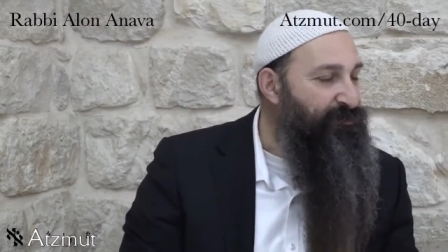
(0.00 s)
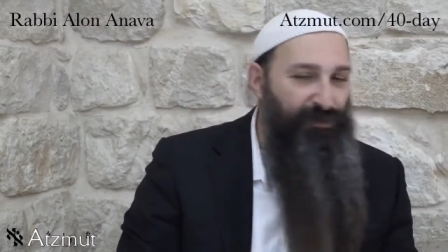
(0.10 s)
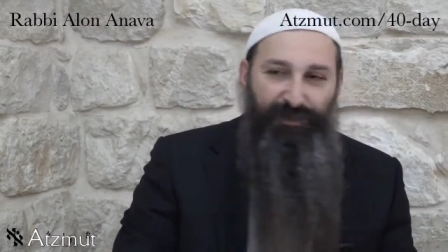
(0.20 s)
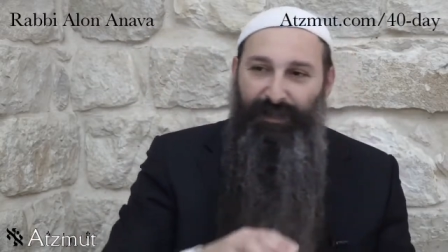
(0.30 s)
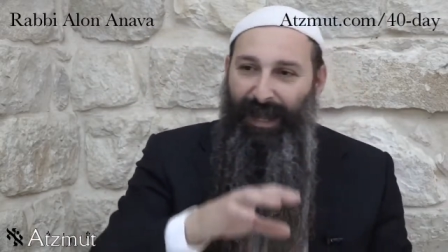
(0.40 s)

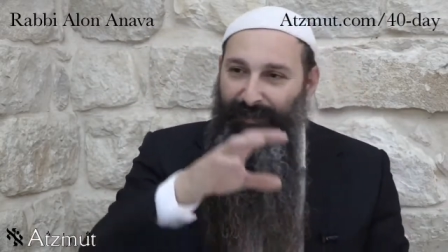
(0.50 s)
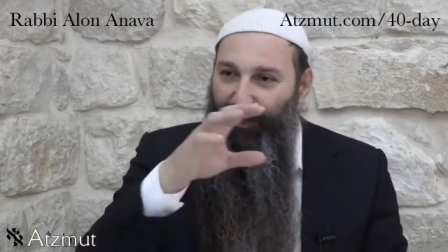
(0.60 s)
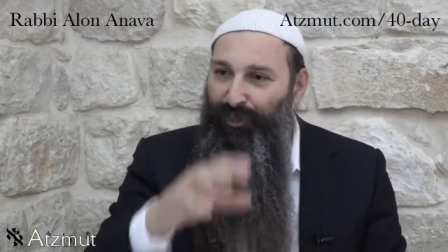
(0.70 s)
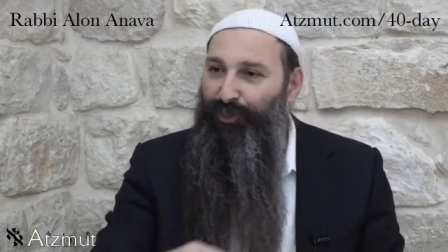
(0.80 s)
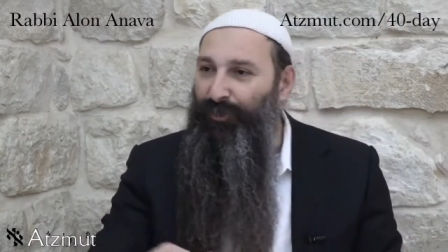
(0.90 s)
because
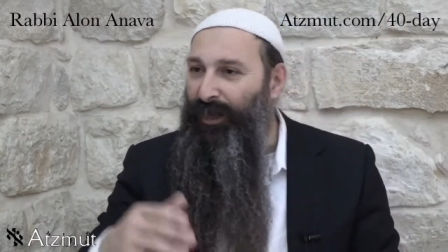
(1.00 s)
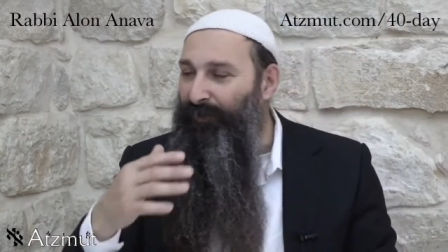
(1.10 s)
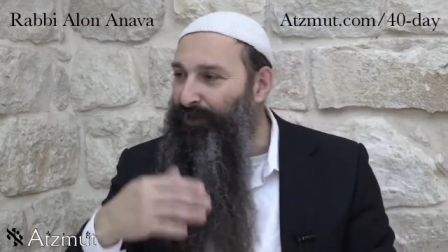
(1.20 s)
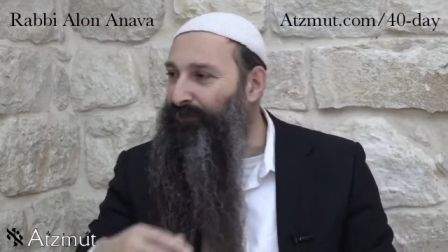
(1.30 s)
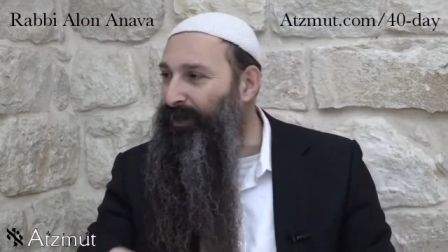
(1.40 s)
under Lashon
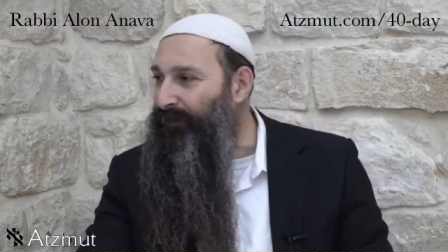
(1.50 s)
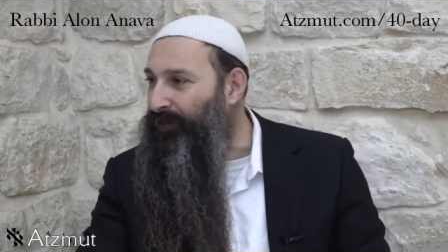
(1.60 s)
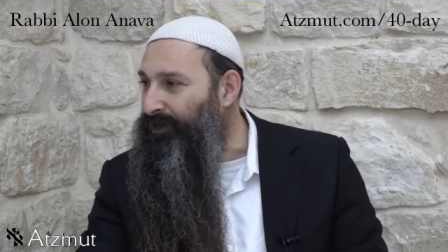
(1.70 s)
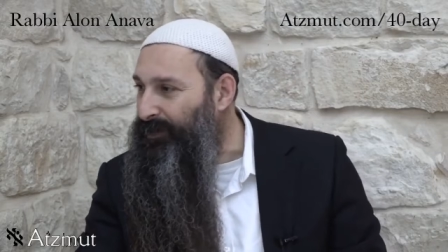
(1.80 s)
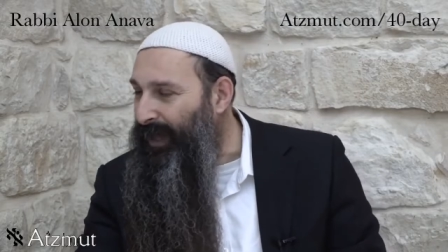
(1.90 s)
Hara there's many
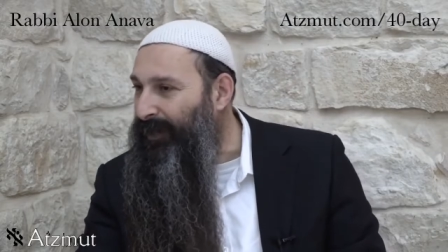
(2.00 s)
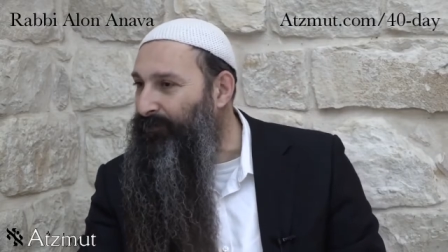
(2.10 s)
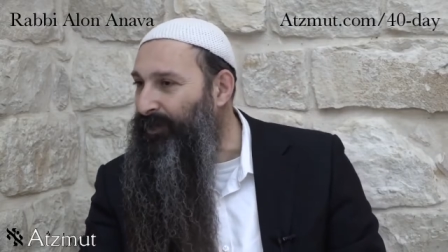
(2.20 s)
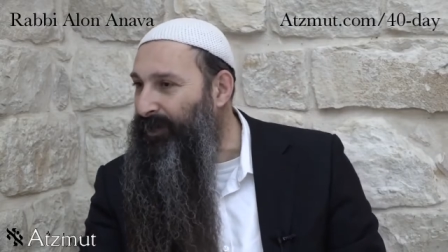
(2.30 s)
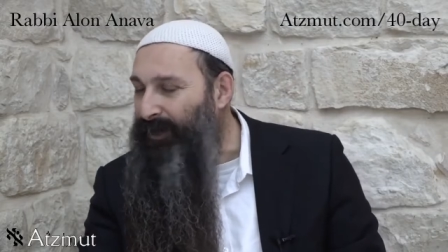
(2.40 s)
things,
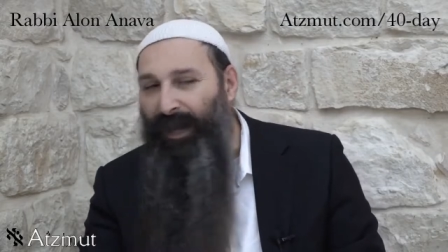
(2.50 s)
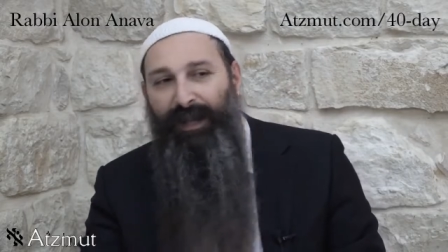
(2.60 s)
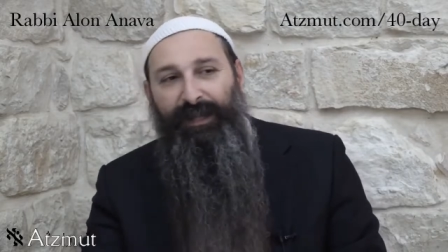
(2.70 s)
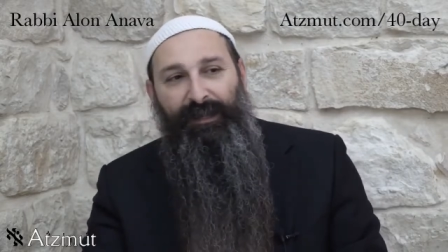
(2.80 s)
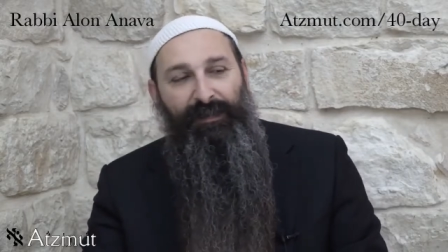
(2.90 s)
slandering,
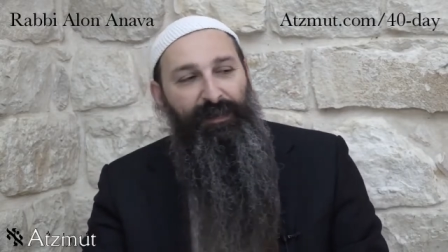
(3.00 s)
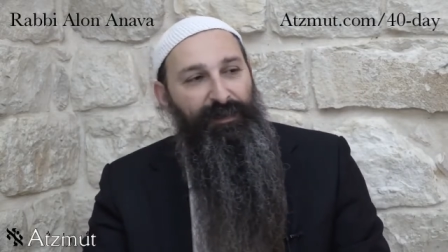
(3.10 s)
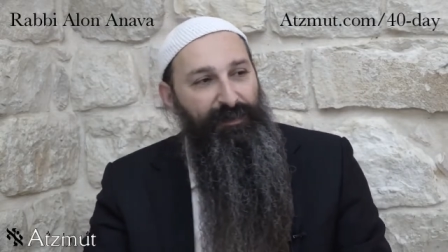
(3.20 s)
lying,